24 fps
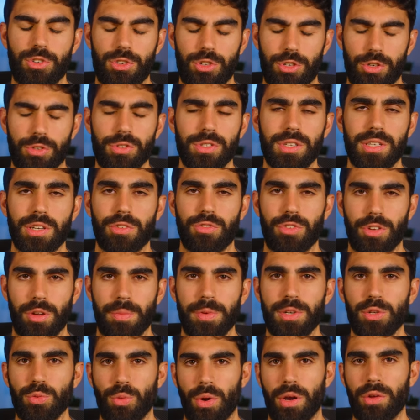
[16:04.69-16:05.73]
choosing to
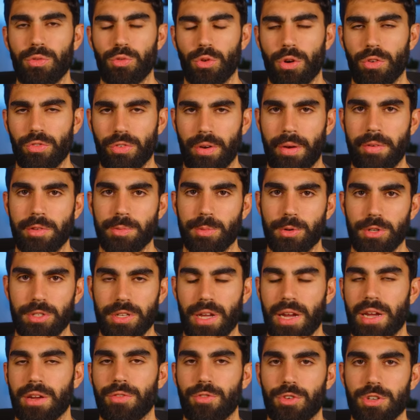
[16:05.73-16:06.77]
film in 24 frames per
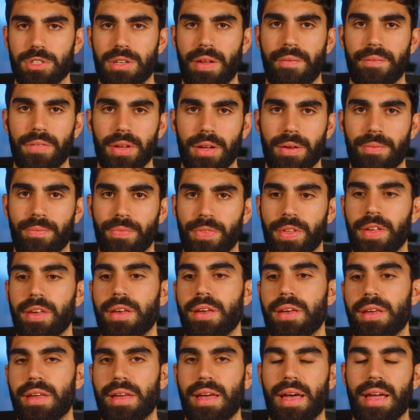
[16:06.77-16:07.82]
second for something,
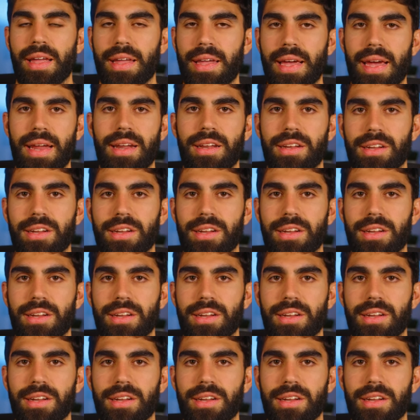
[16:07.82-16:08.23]
again,